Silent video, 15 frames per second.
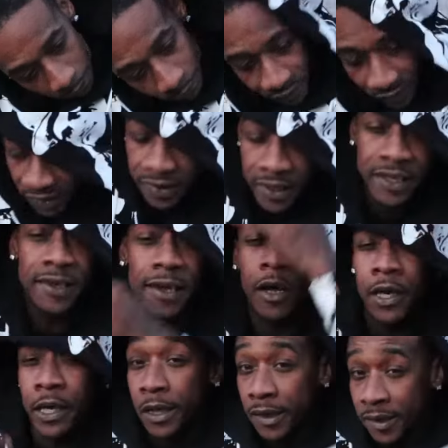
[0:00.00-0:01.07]
No, These niggas
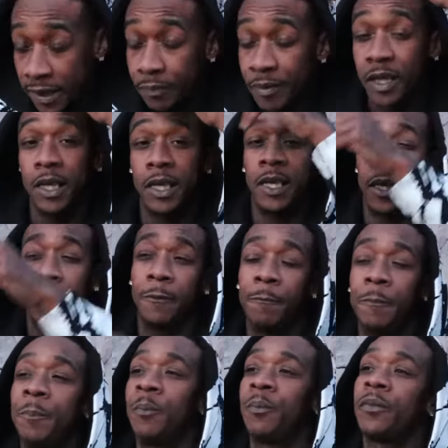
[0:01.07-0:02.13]
out here accepting this shit.
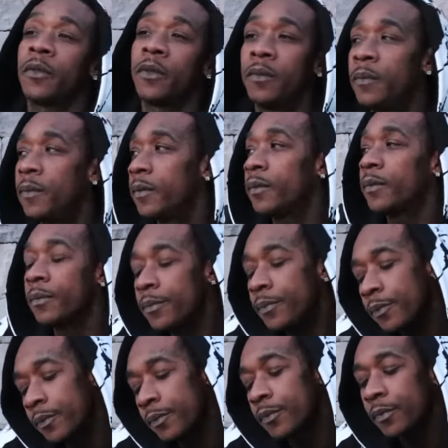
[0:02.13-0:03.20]

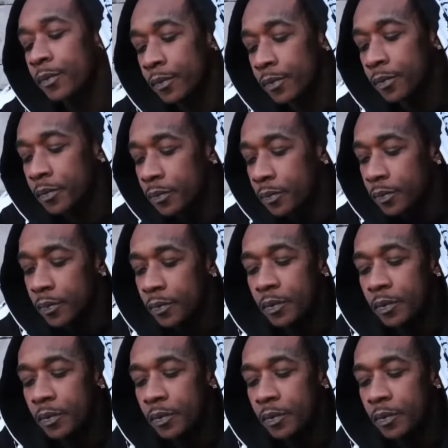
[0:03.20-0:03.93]
That's real. That's real.